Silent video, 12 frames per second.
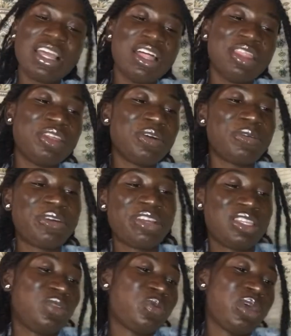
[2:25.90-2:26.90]
no worries.
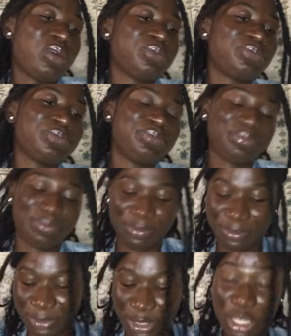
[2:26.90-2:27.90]
Well,
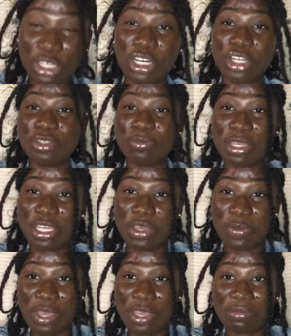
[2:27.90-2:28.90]
God will make a
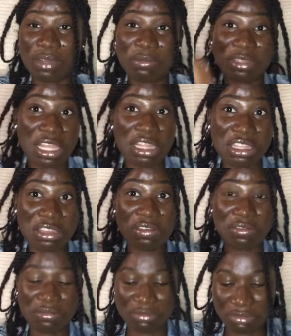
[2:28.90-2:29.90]
way. I'm telling you,
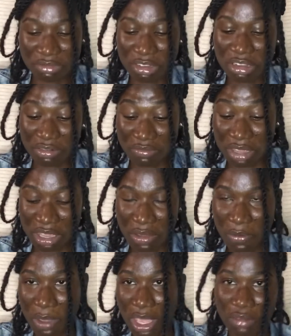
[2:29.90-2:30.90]
God will make a way.